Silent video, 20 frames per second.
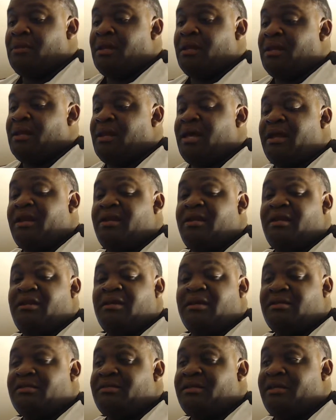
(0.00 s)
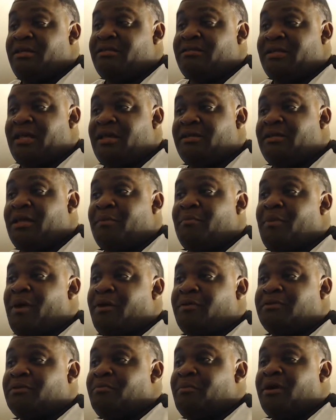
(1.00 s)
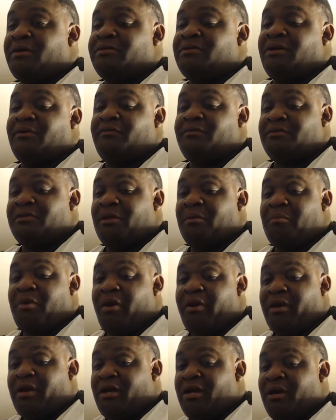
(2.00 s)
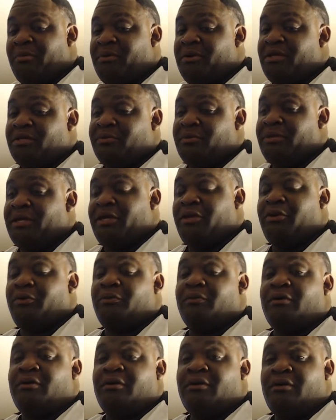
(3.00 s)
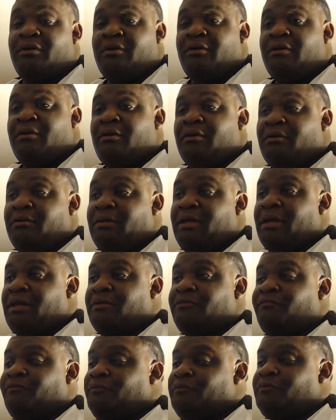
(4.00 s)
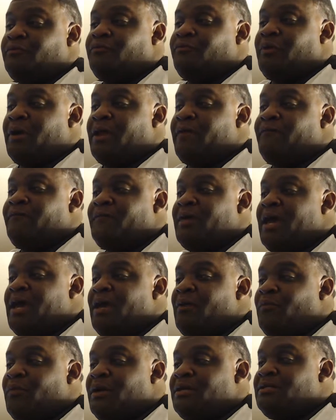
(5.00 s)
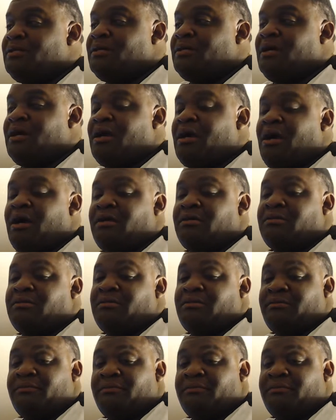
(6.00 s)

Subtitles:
And a lot of that does. It sounds like Microsoft. Microsoft is an American company. That's what they do. They try to find ways to cut costs.